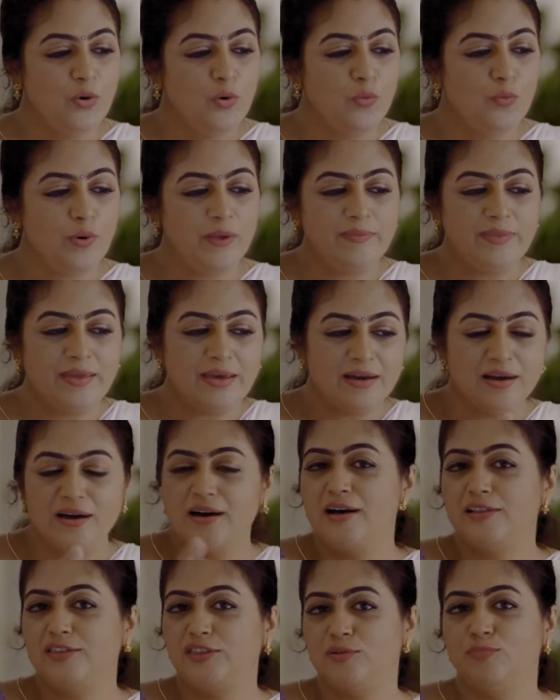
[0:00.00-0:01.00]
when the
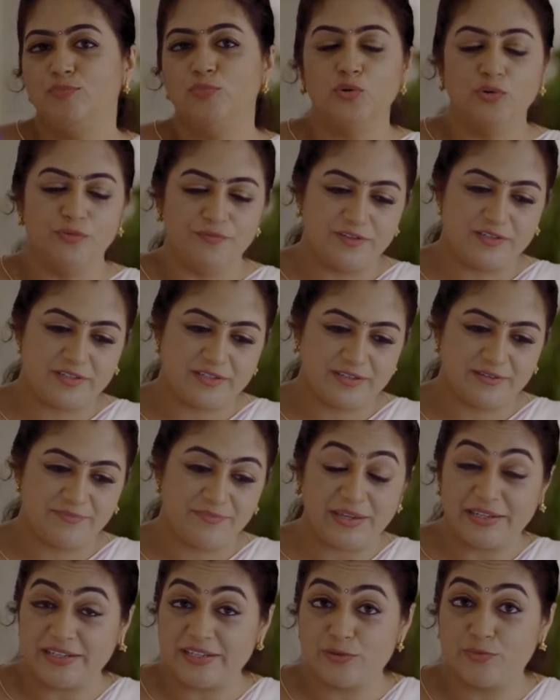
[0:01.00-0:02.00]
earth moves,
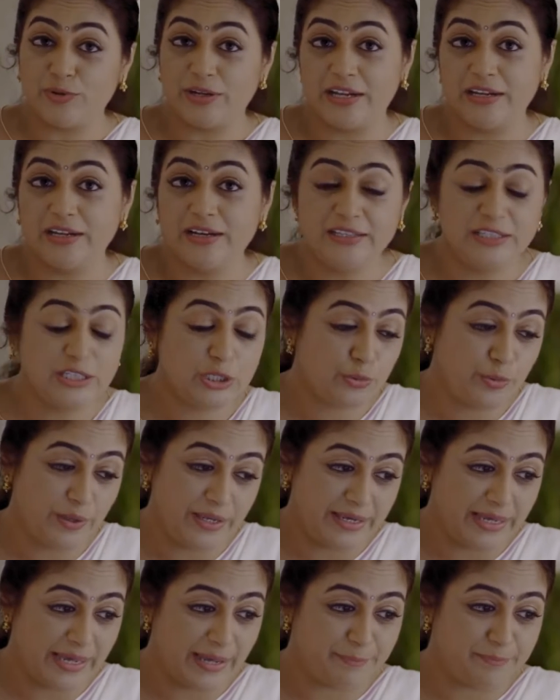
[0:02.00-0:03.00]
that is when an
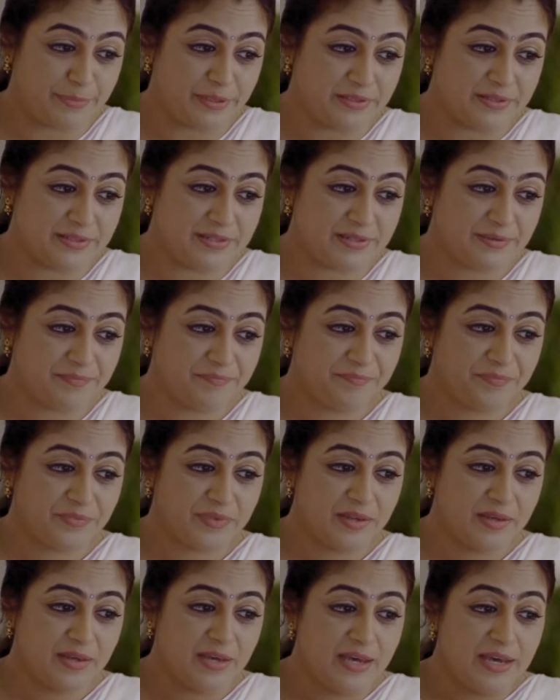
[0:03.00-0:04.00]
earthquake happens,
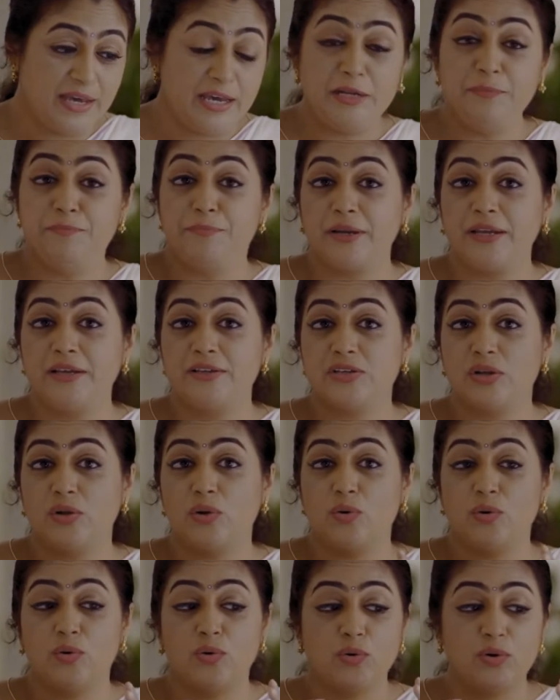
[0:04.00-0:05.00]
it brings a
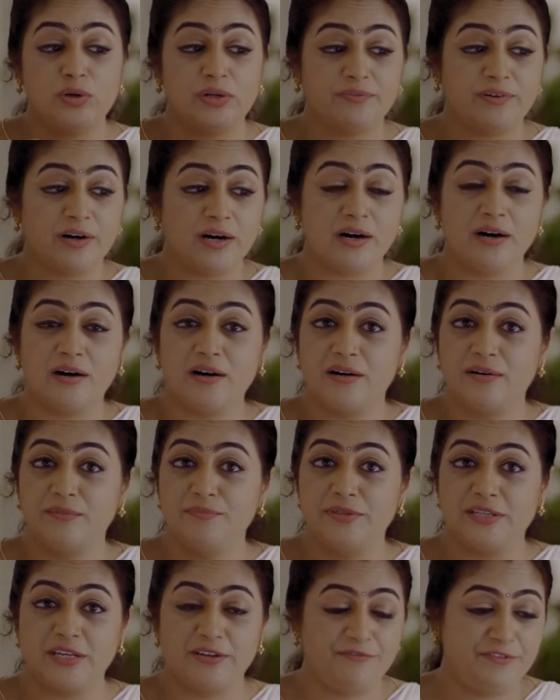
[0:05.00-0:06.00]
lot of
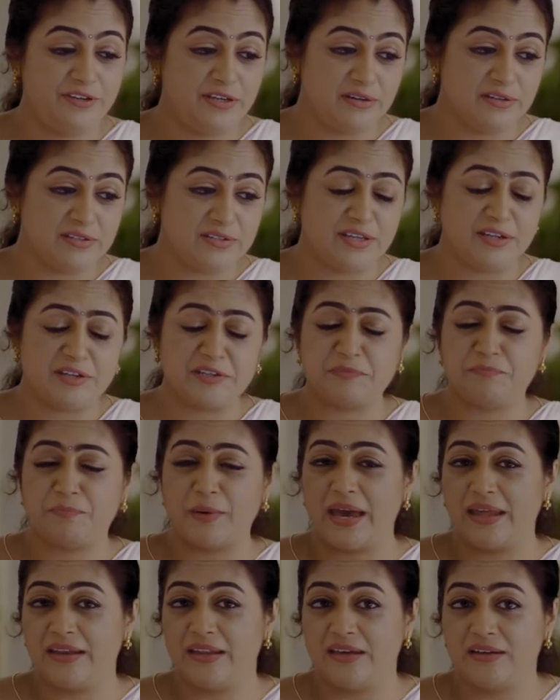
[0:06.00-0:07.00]
harms and fears. There is
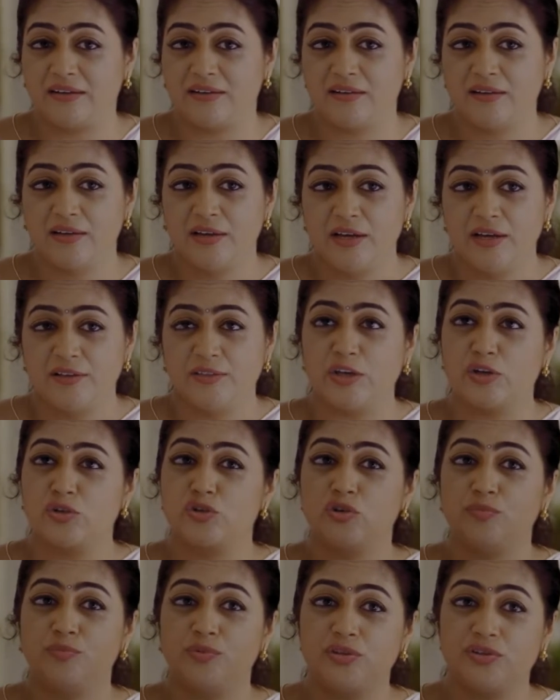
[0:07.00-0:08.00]
panic, there is
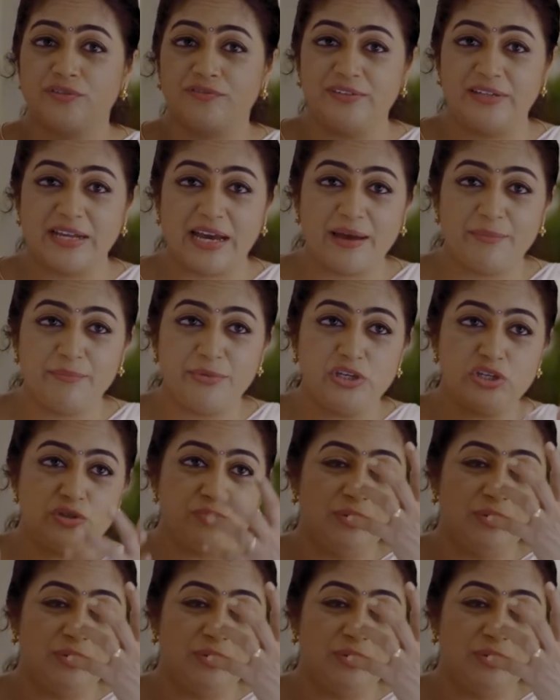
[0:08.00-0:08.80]
so much of damage,